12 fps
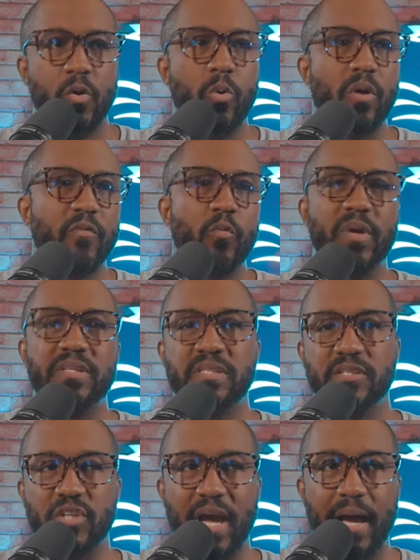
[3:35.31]
Whoever
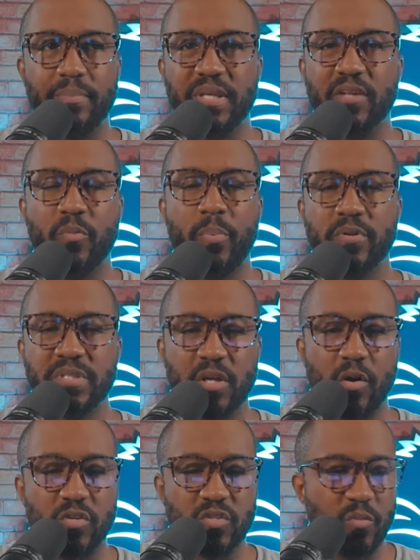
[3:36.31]
wins the job, the other
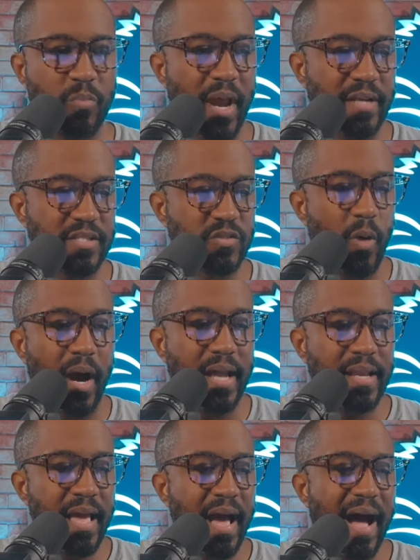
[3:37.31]
person goes on the practice
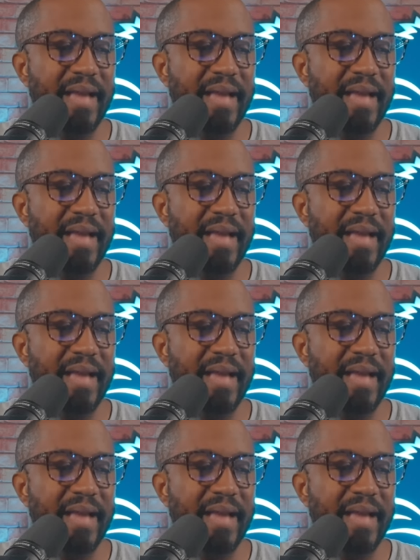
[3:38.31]
squad.